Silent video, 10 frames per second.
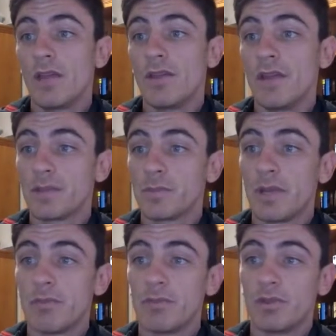The next
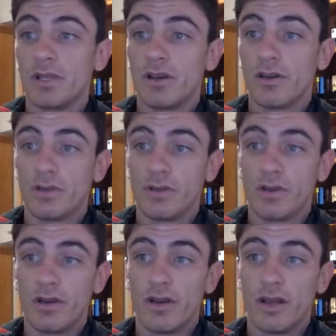people that I would
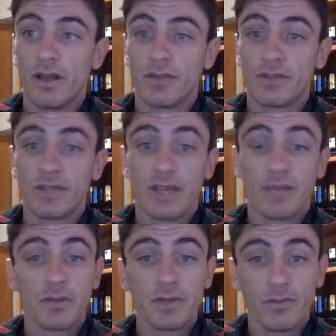say are
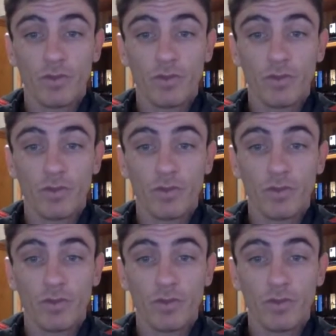probably